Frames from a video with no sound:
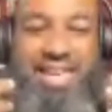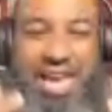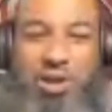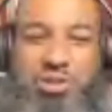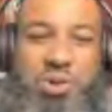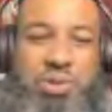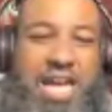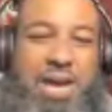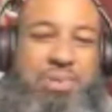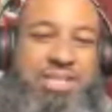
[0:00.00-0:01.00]
Couch
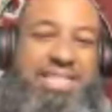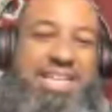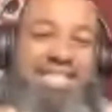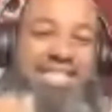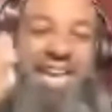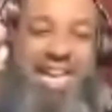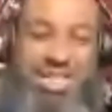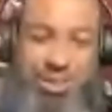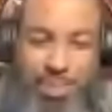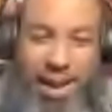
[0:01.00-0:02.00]
Coach Lab presents
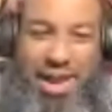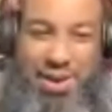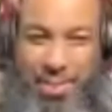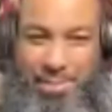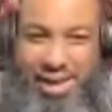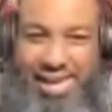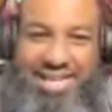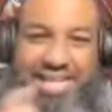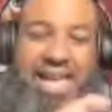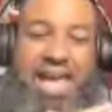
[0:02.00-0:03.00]
Spider
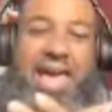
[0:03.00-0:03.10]
Byte,